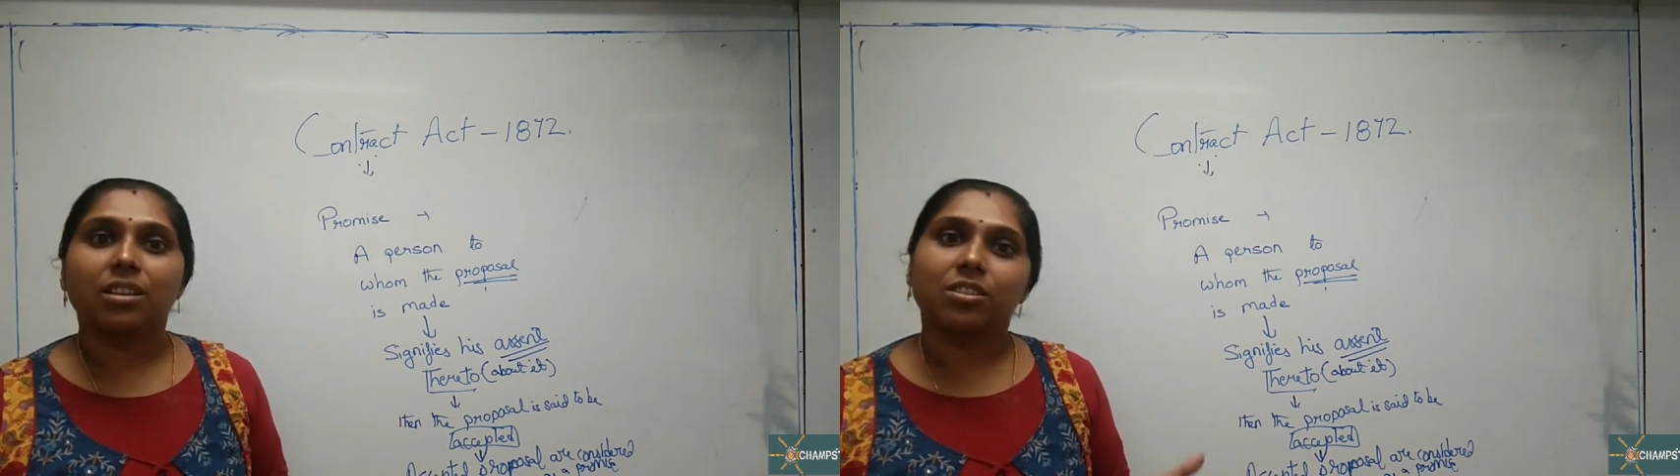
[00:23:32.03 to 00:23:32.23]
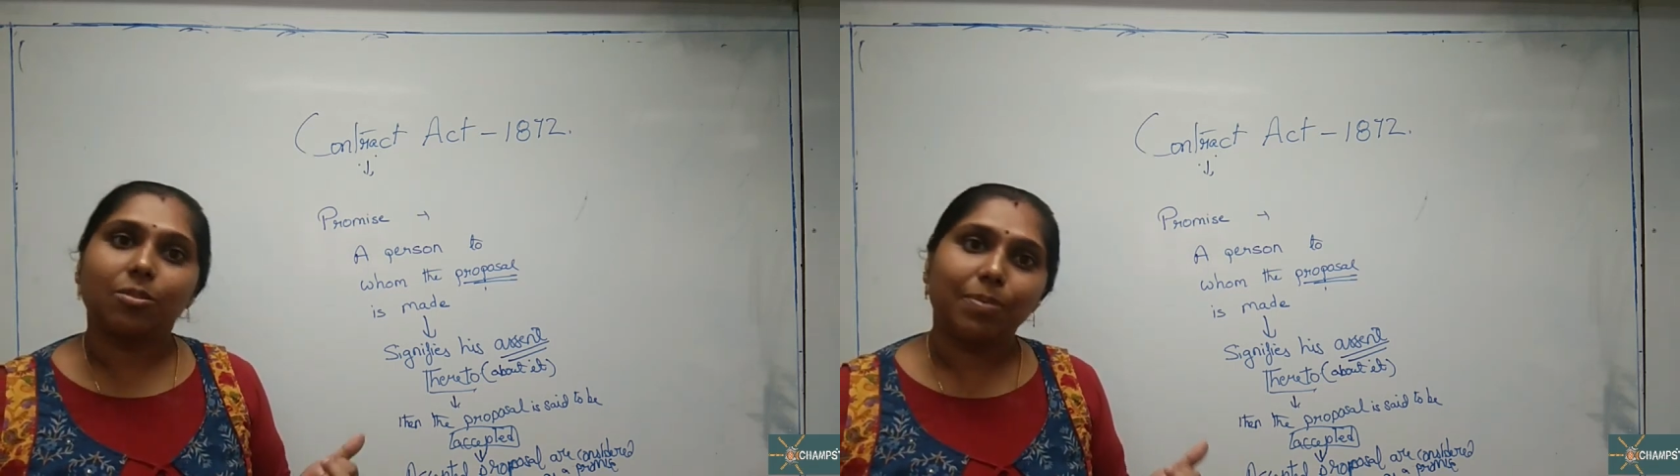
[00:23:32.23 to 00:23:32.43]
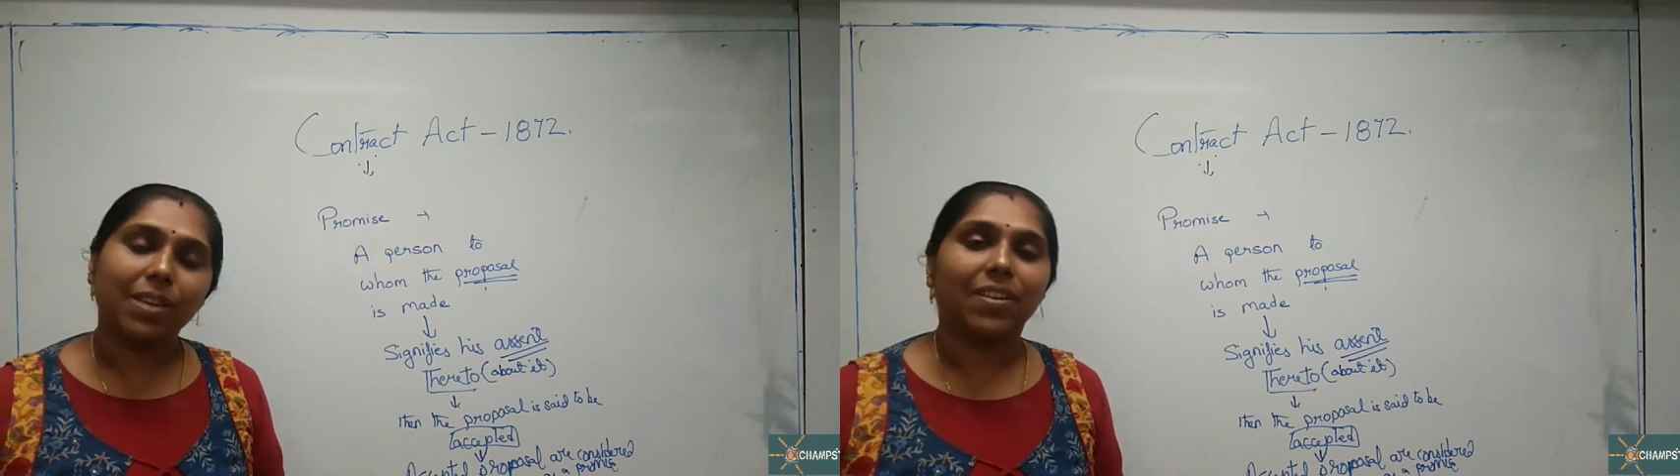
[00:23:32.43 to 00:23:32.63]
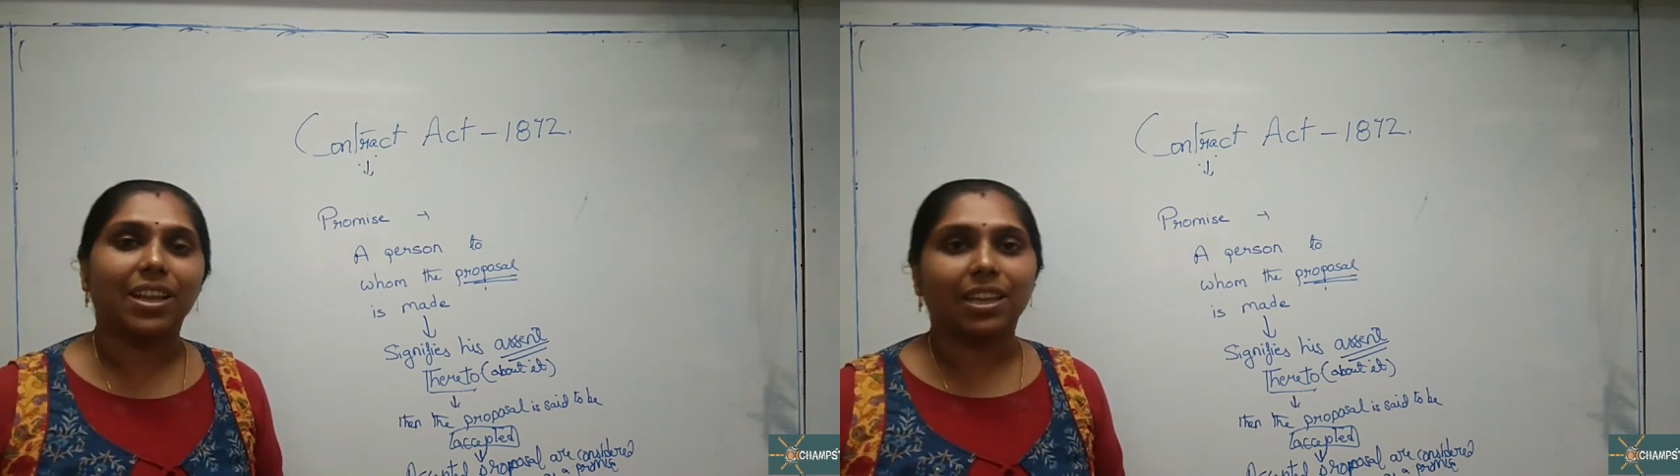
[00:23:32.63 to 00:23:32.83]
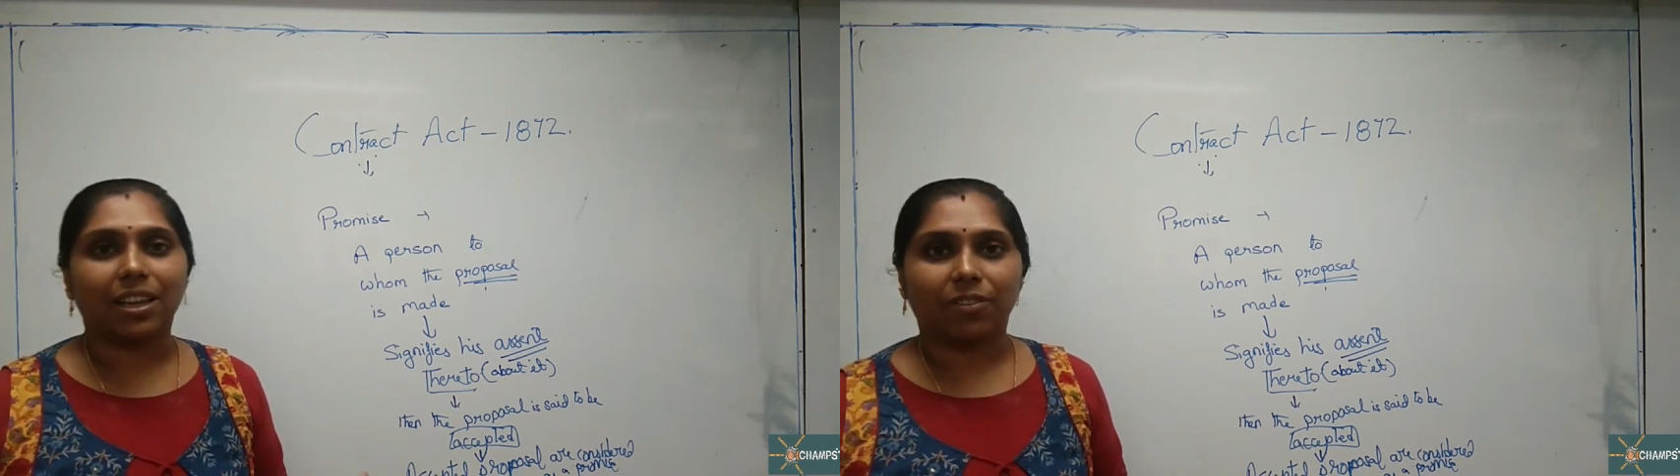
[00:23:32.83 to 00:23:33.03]
So be
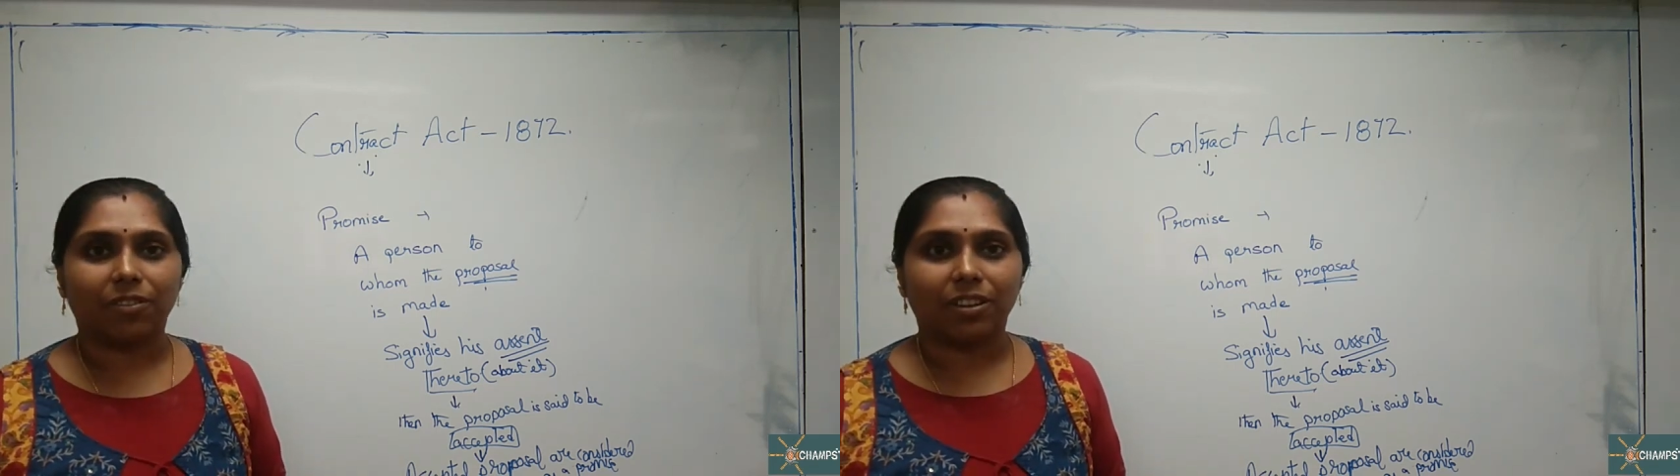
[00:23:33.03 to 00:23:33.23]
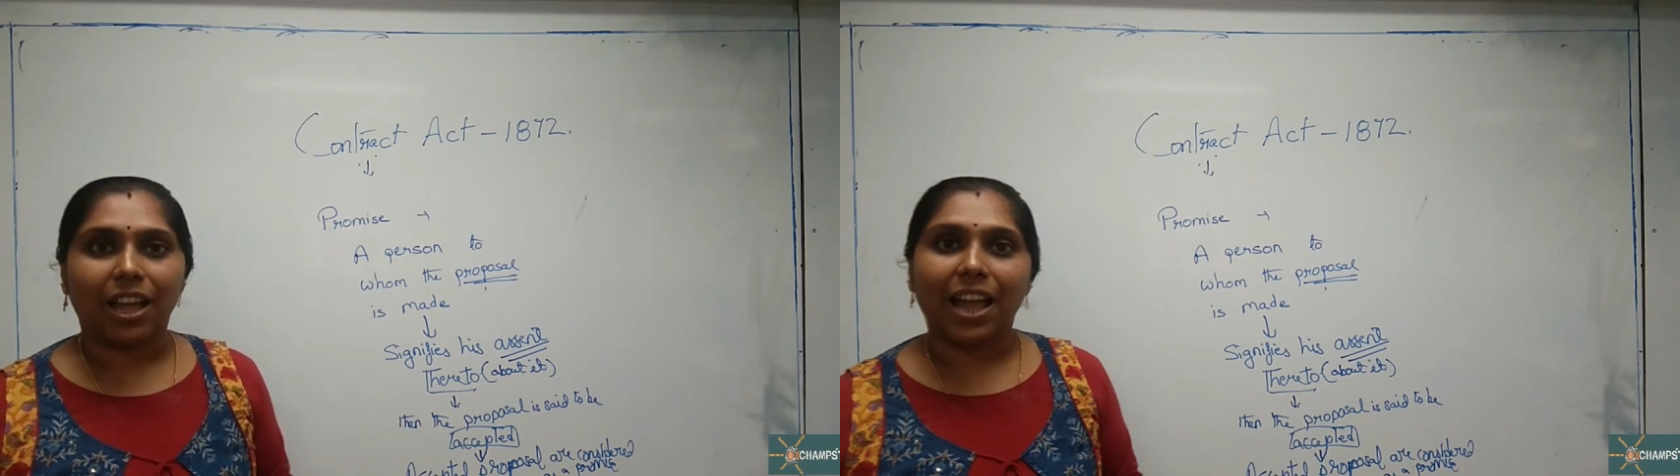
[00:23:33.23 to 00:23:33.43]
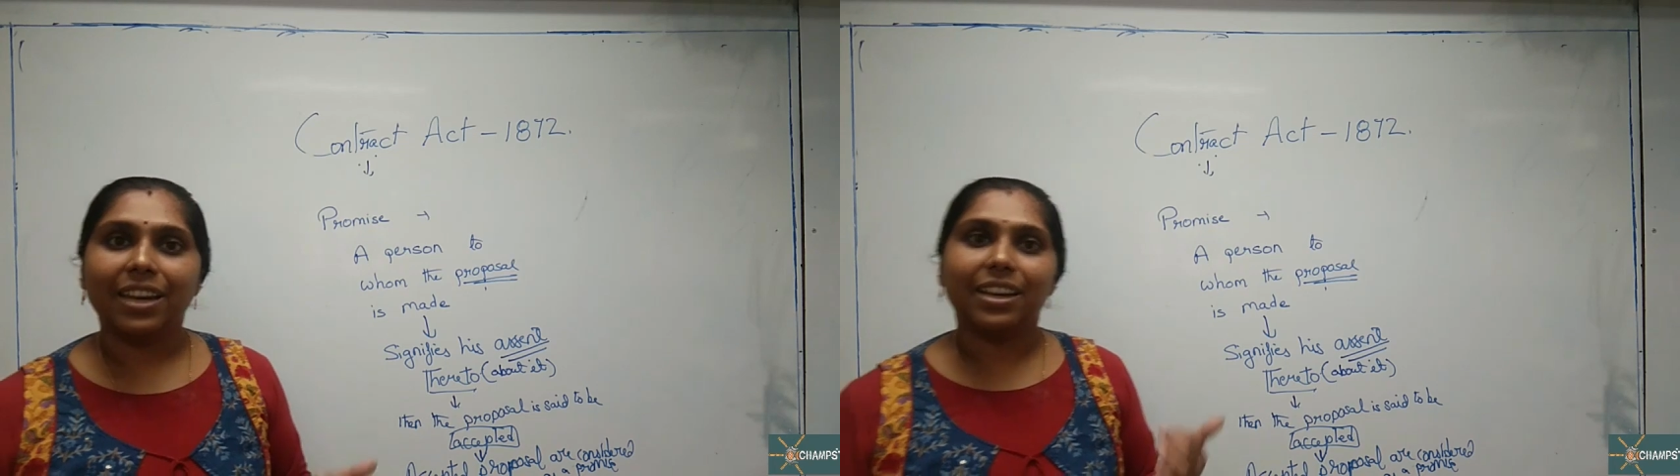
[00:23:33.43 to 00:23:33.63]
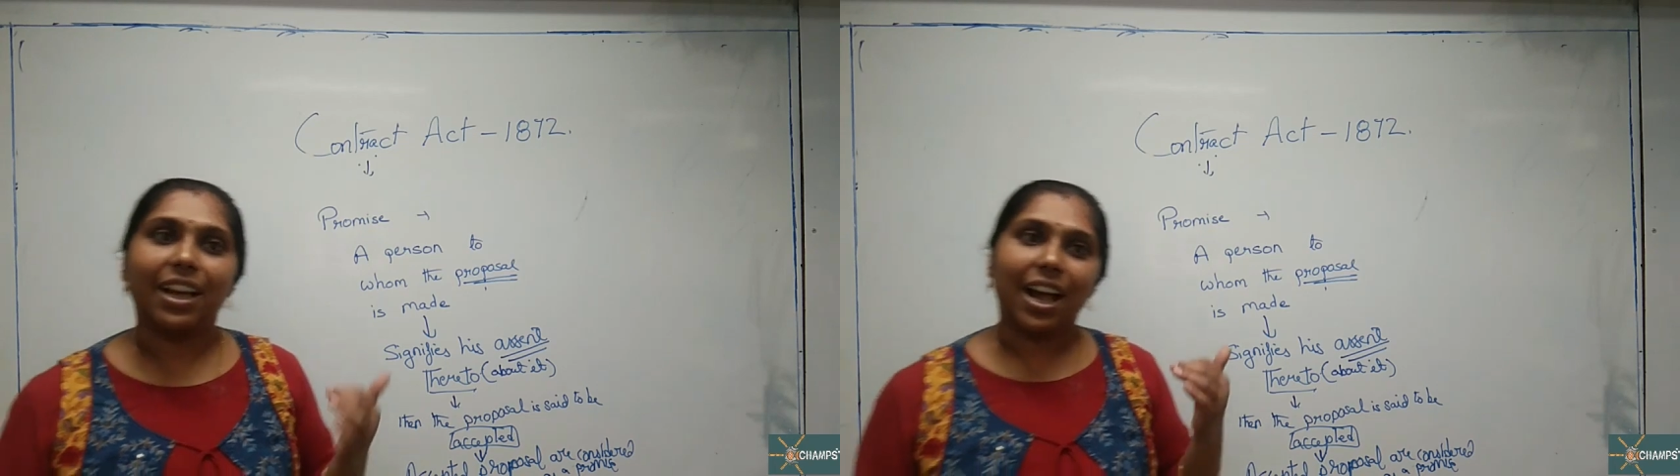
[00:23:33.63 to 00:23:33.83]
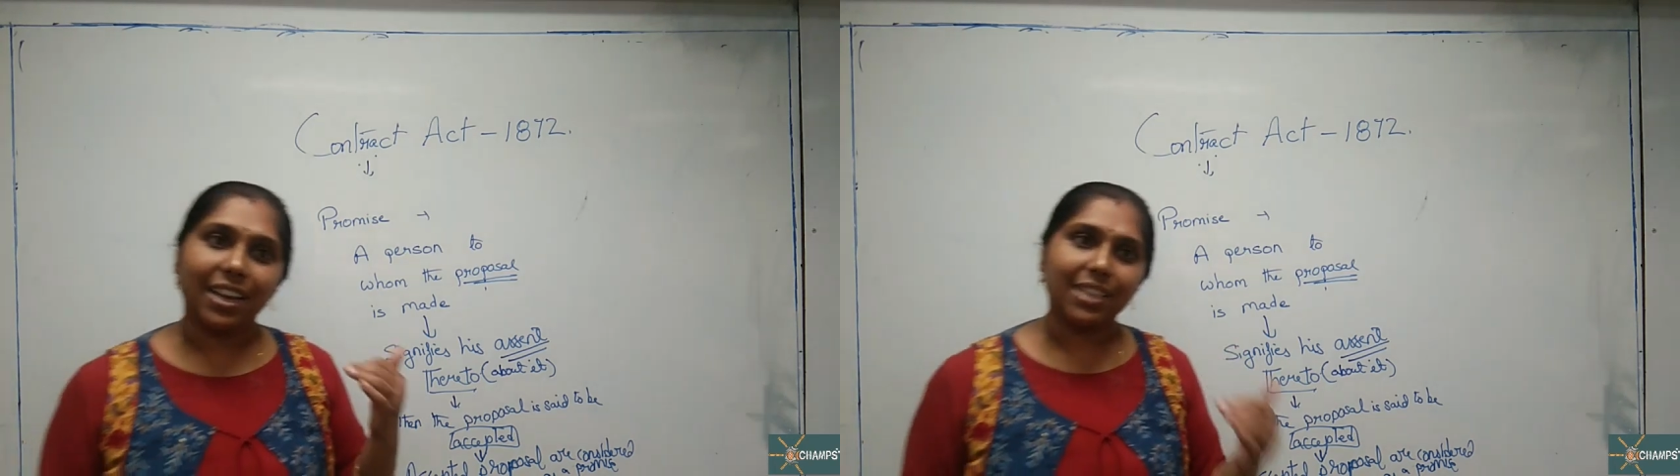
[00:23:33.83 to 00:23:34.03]
very careful. And
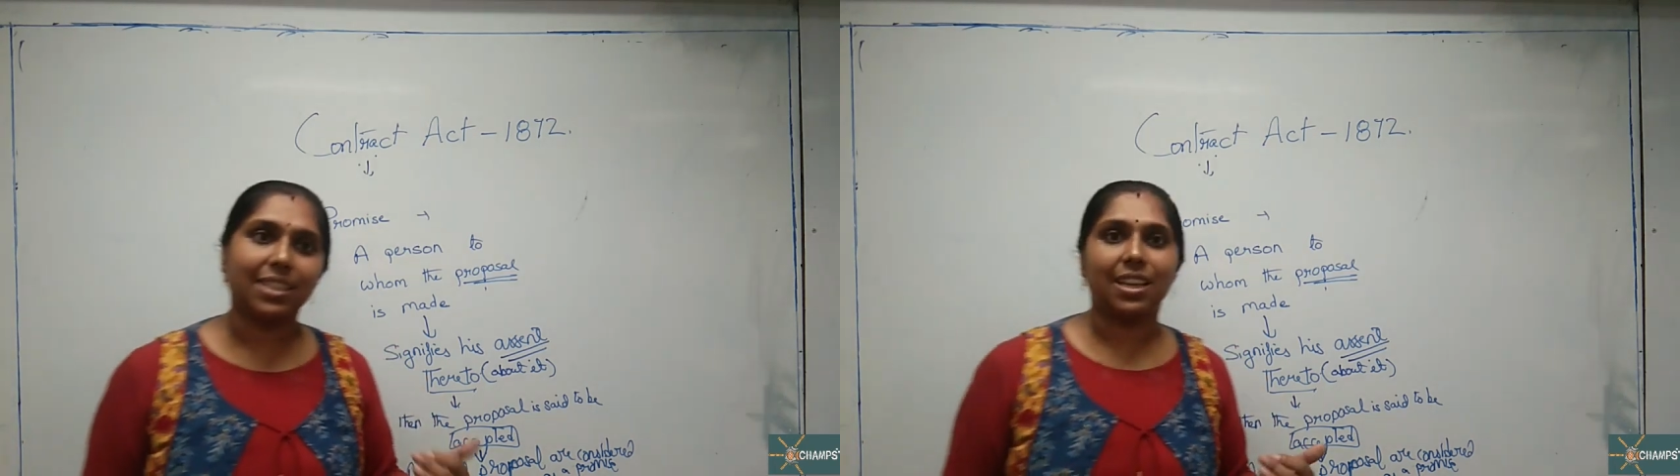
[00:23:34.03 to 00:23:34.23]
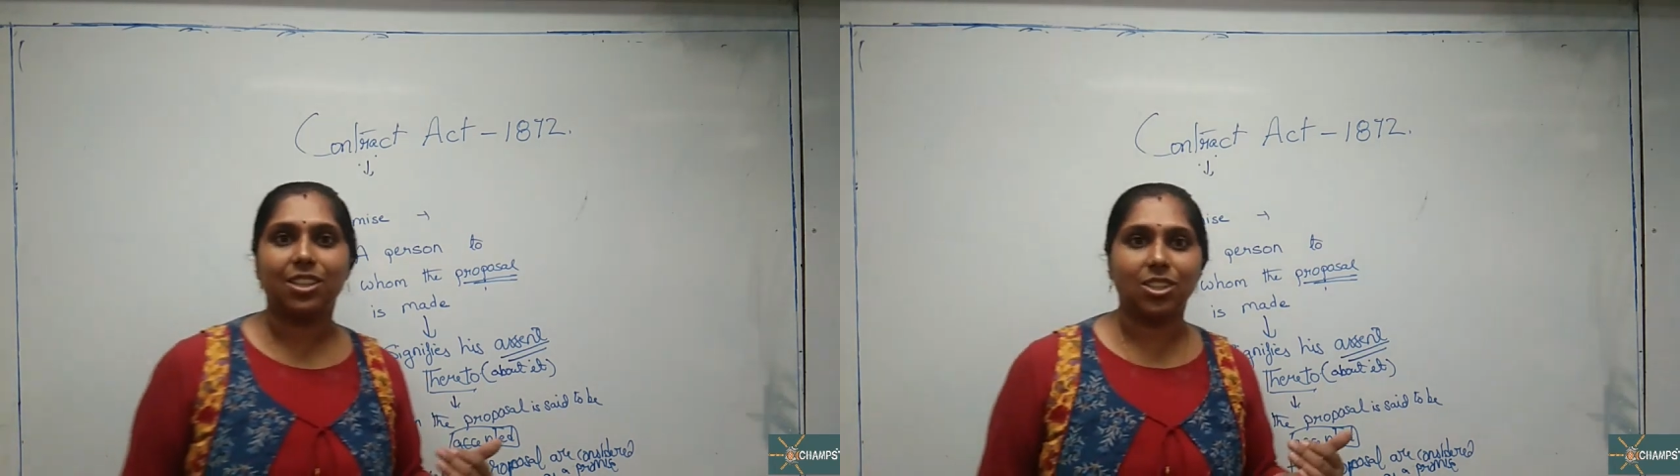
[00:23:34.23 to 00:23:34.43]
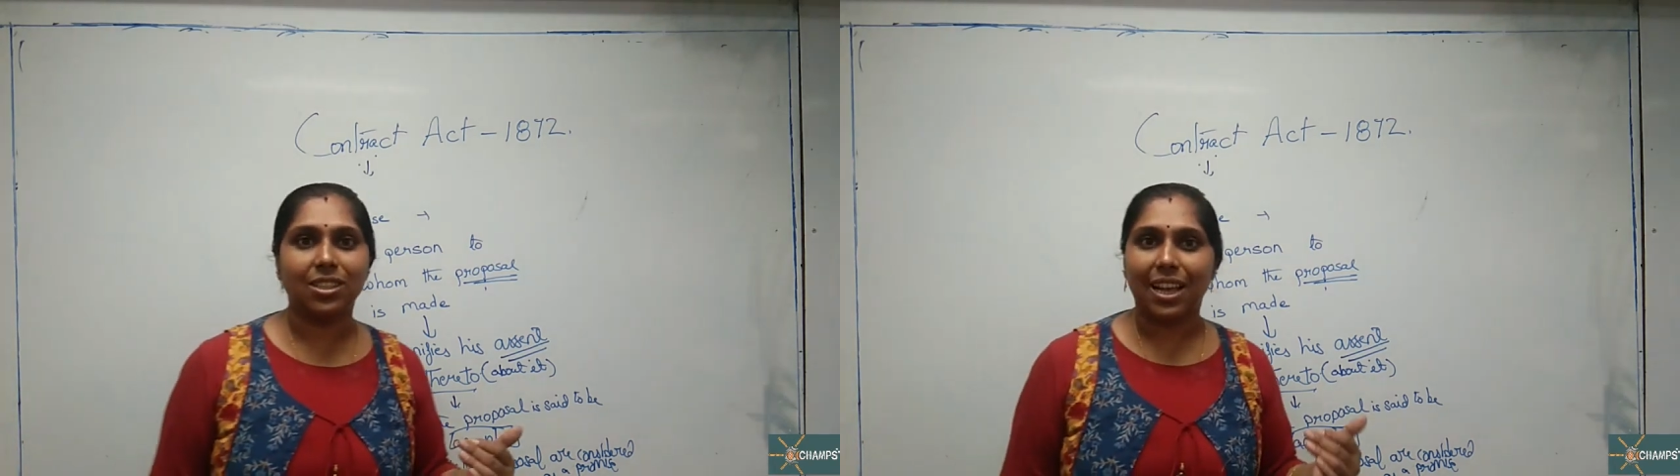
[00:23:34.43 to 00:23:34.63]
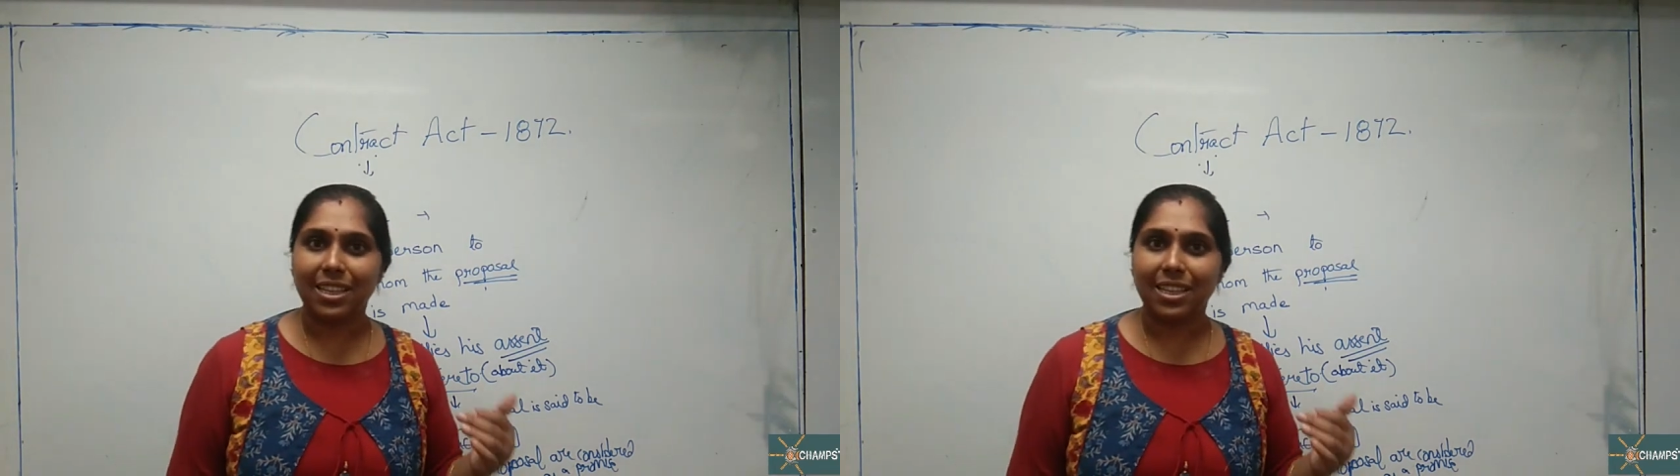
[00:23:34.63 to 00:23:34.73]
regarding sections,